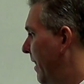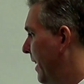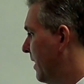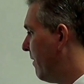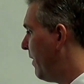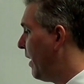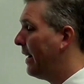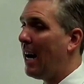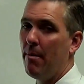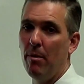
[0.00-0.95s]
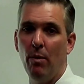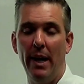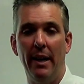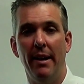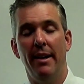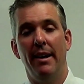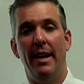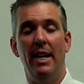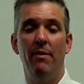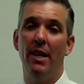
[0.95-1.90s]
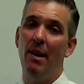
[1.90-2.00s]
That's a very common way, and
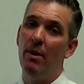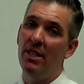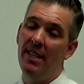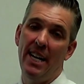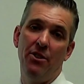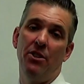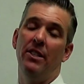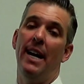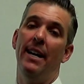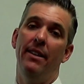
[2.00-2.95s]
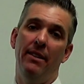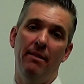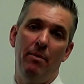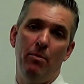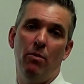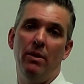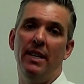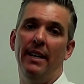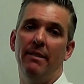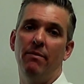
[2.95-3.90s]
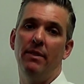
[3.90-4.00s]
even on the residential side, of people will
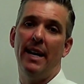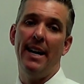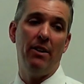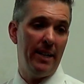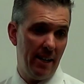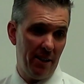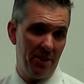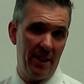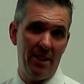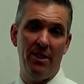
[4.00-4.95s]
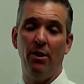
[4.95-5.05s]
take title in L L Cs.